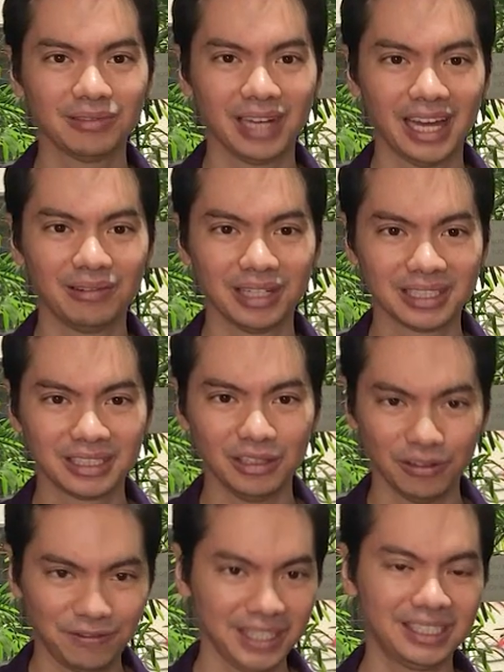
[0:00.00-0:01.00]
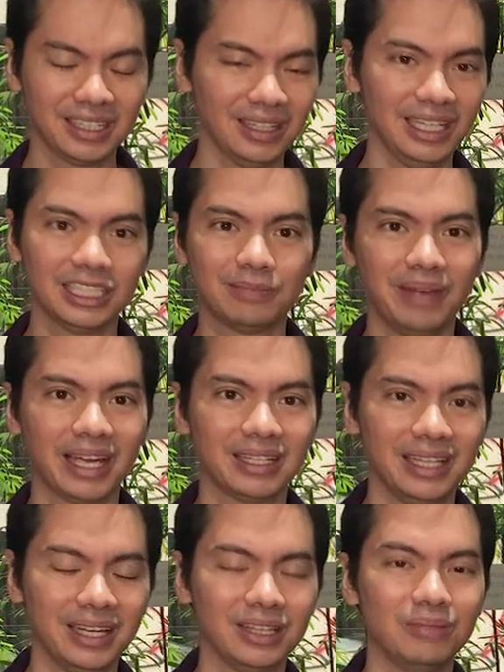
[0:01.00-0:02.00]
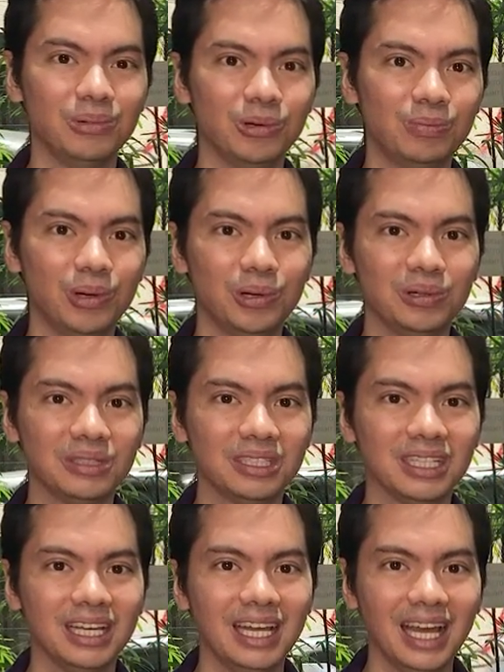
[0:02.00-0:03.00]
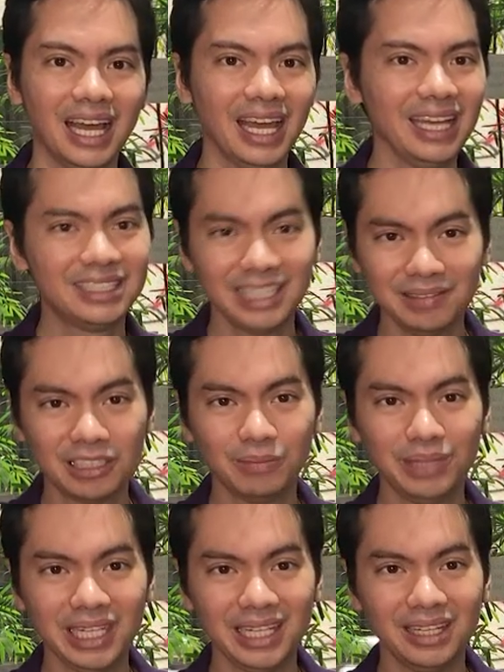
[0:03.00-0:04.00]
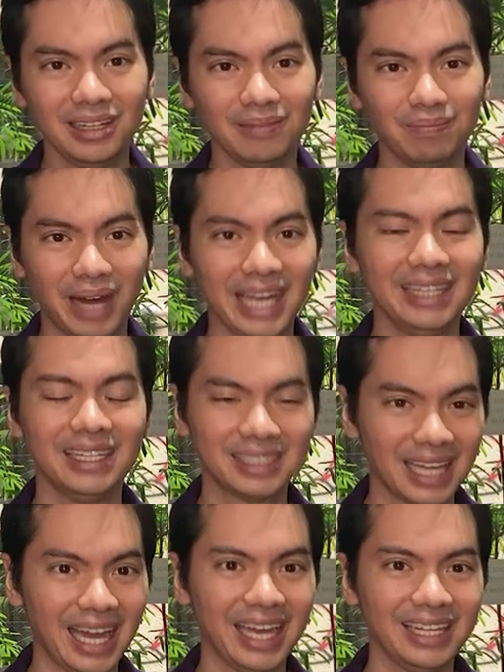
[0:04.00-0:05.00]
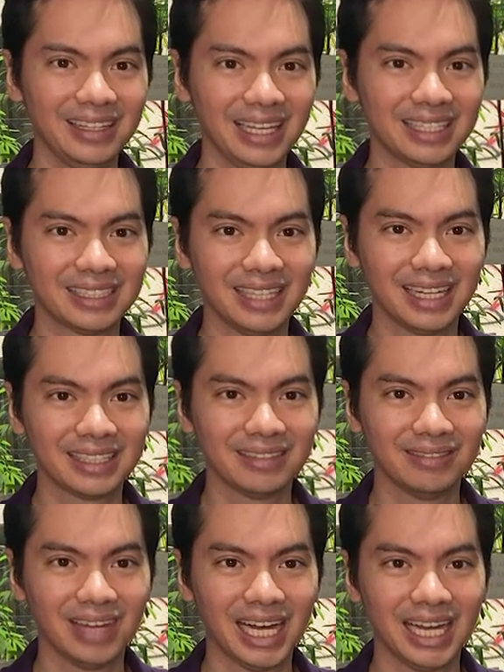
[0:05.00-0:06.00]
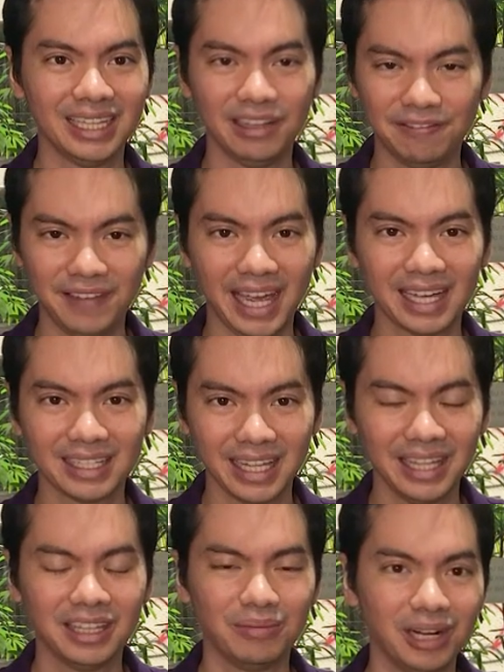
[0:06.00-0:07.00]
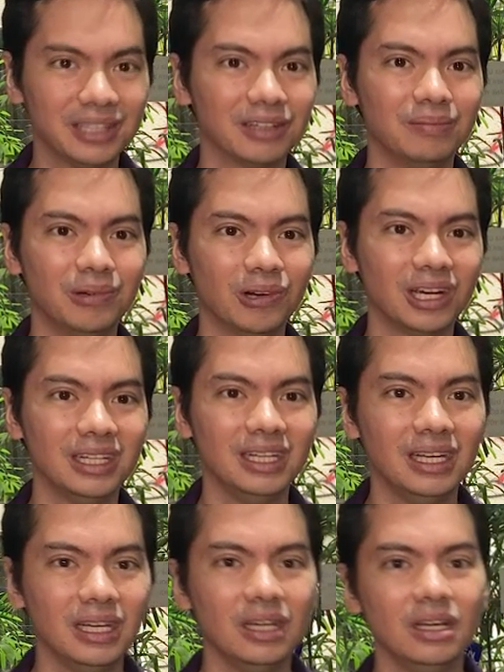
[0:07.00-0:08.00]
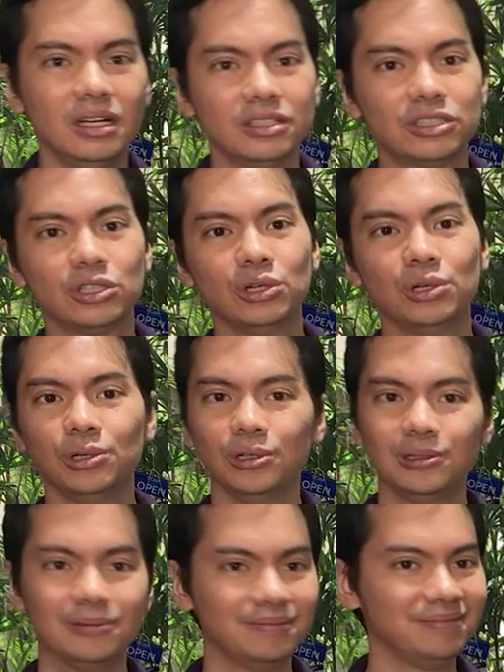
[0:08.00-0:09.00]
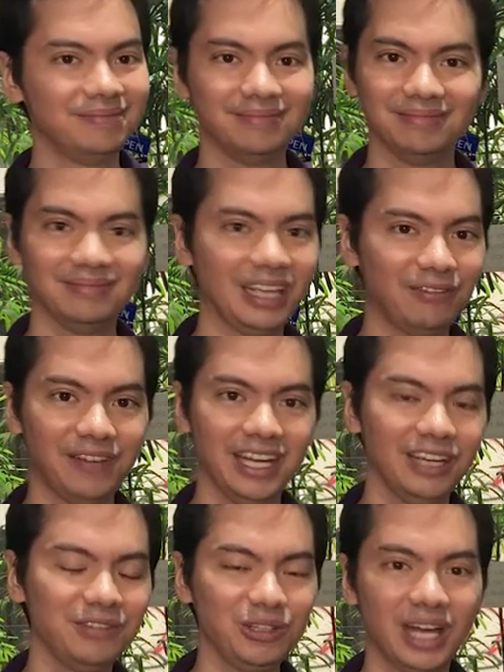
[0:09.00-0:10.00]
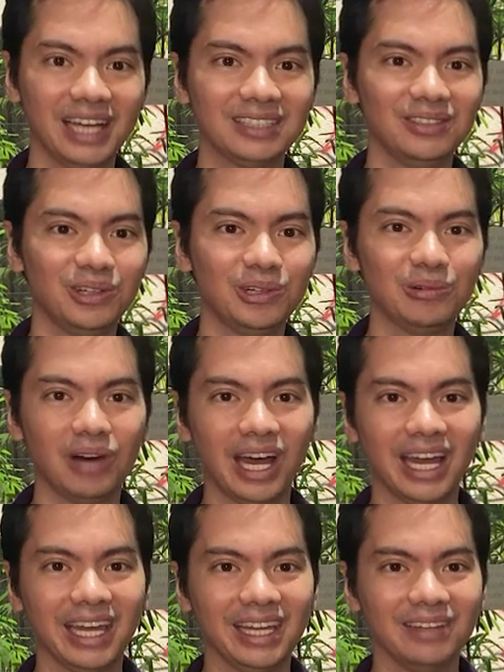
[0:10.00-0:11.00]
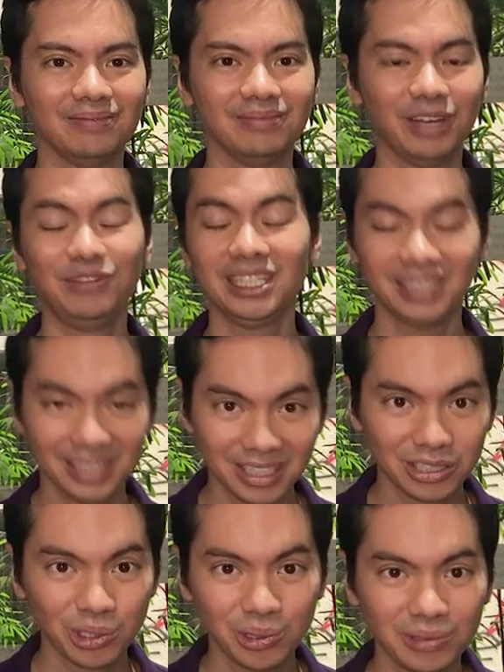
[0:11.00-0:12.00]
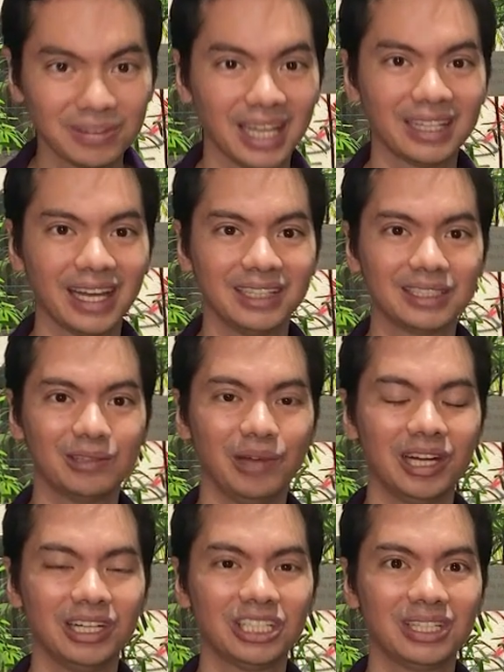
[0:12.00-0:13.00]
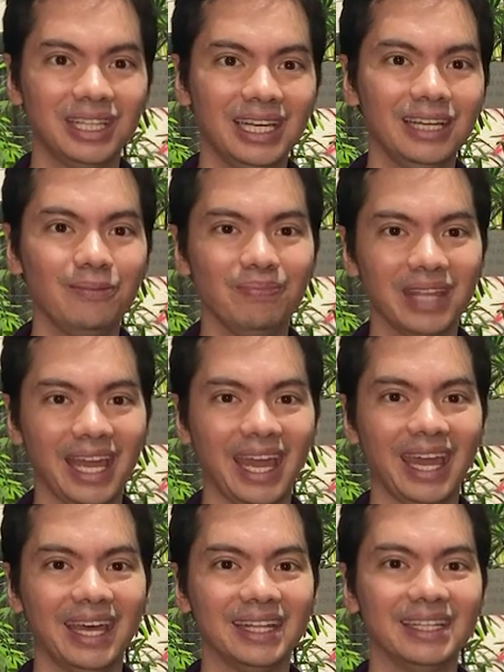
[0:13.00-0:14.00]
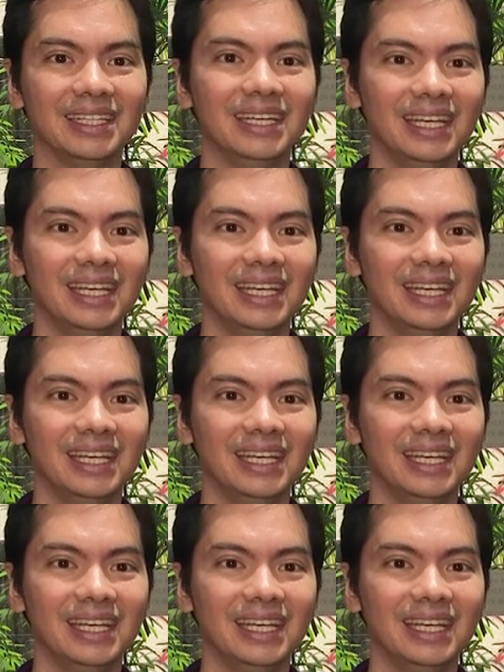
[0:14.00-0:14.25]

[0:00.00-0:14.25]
while I was, you know, physically inspecting the mobos. It seems to be by design. It's not a defect in the motherboard. So if any of you guys know why, if this is a choke, that kind of squarish thing, and